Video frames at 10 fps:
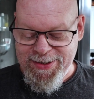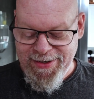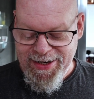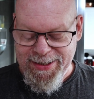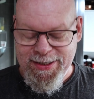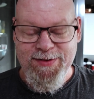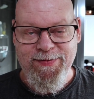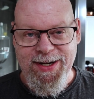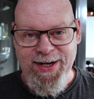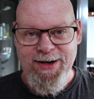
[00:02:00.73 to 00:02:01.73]
latest
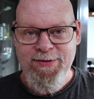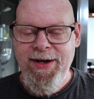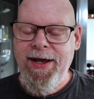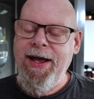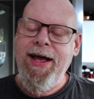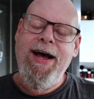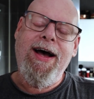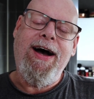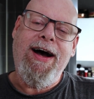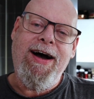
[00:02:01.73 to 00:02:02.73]
video.
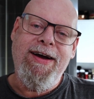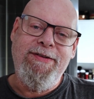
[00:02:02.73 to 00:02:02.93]
I